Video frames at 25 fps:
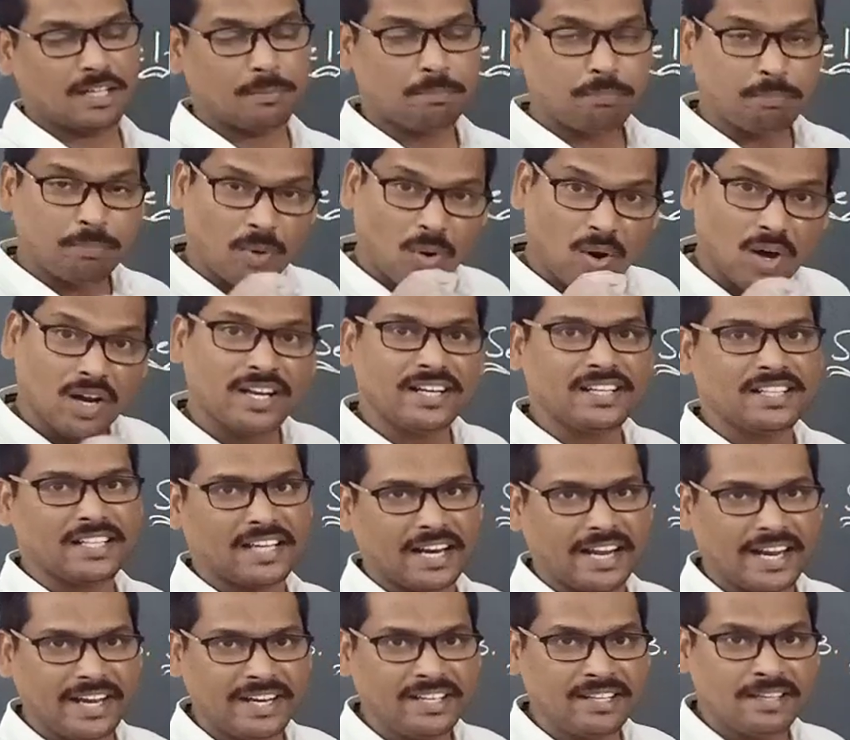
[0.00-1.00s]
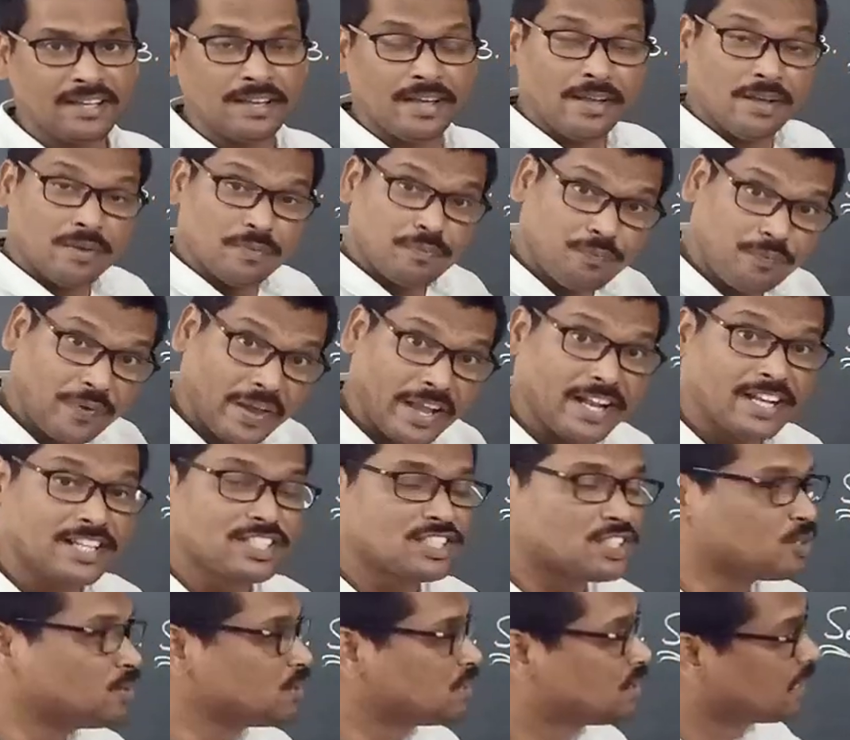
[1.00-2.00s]
The pollen grain
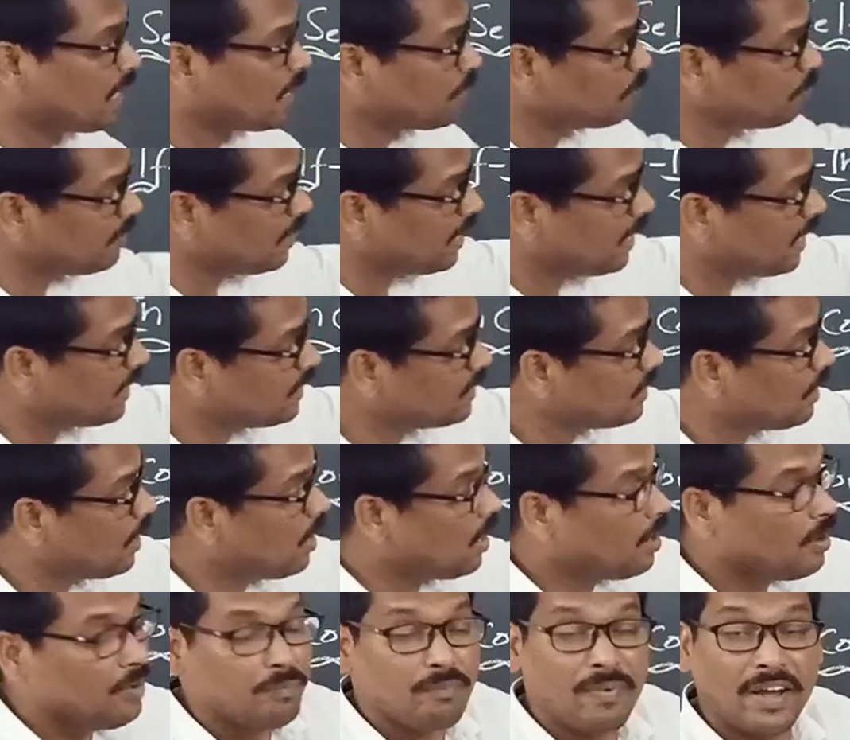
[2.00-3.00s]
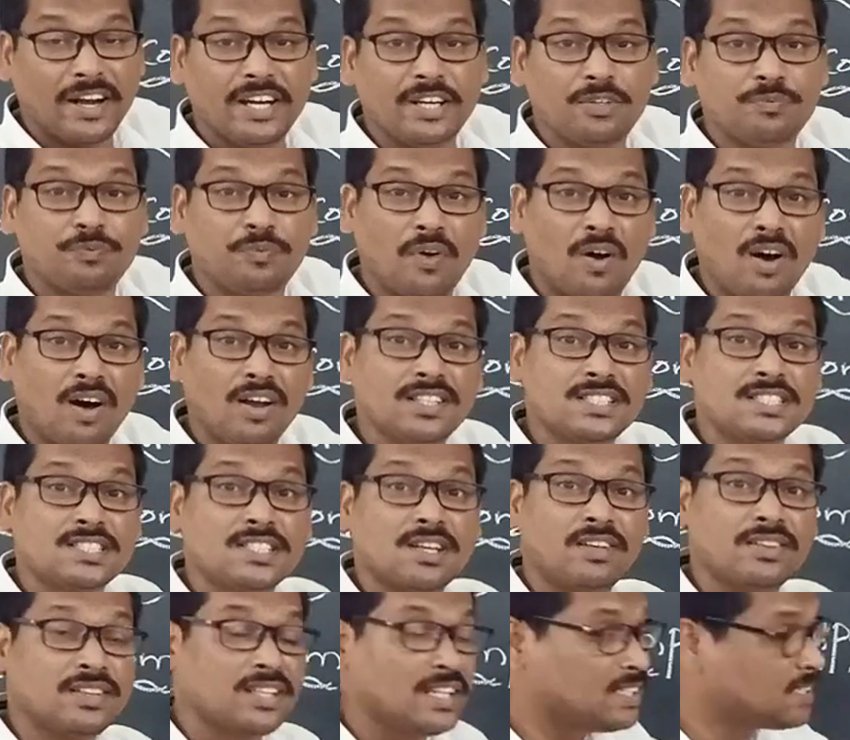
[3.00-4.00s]
fails to germinate when it falls
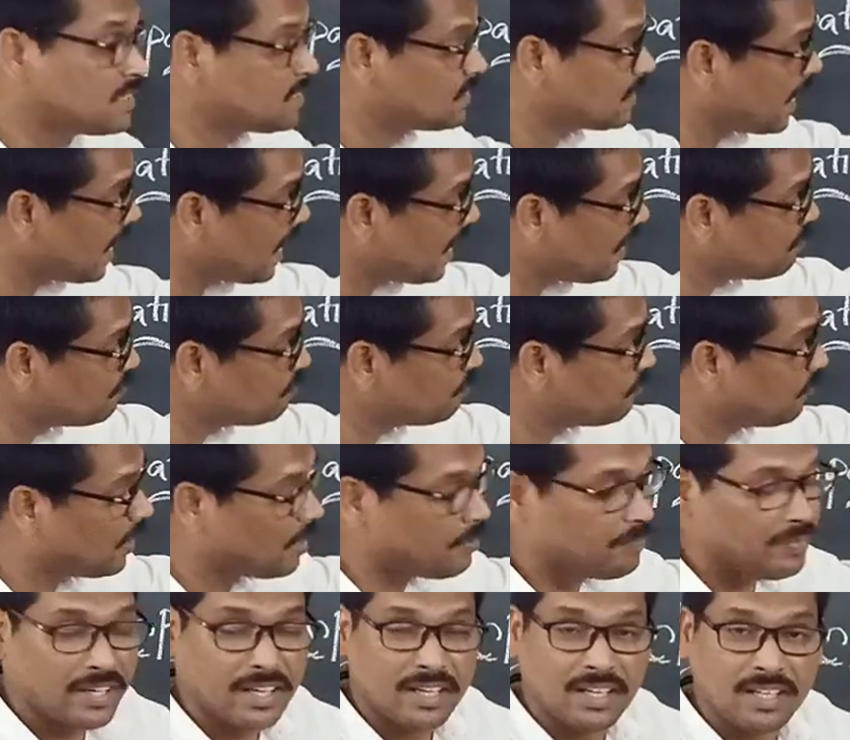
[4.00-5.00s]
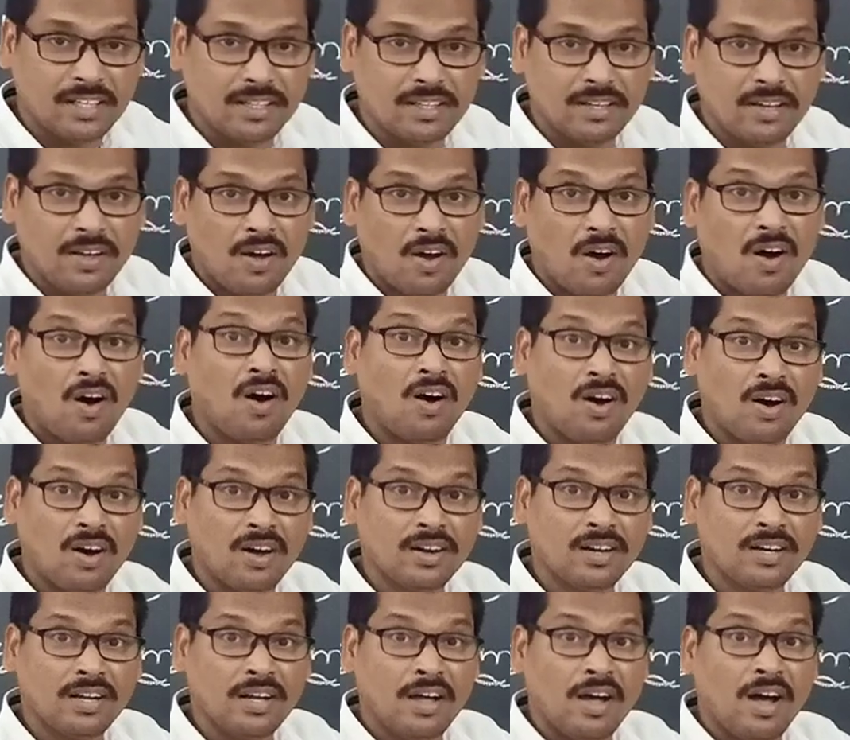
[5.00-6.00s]
on the same flower
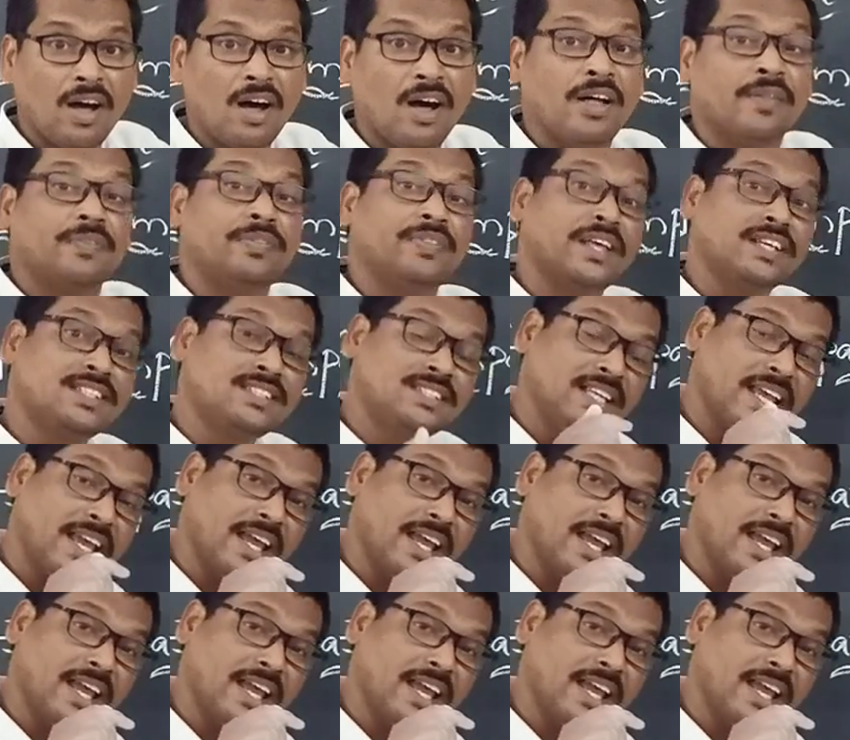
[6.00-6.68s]
or the